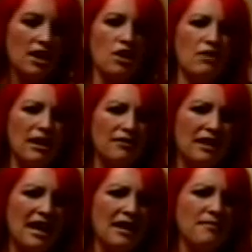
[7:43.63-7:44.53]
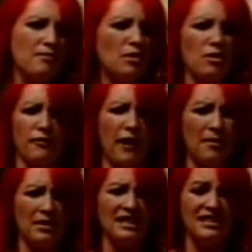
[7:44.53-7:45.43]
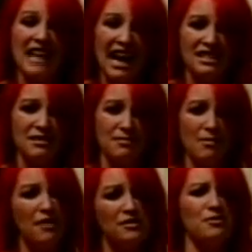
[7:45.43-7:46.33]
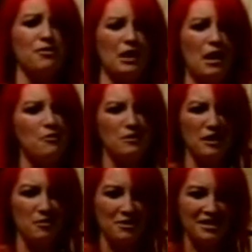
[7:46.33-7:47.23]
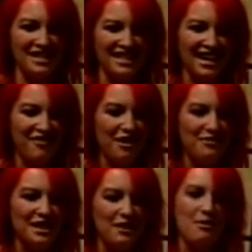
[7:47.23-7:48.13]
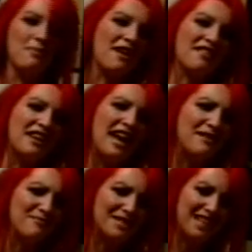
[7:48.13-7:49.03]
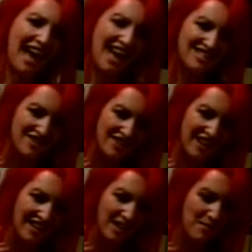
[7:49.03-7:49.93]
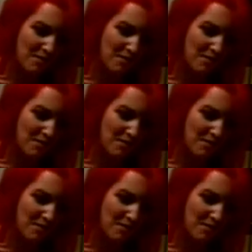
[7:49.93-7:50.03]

who lived there, what families, and actually, most importantly, I really wanted to see if there was anyone by the names that Angela and I came up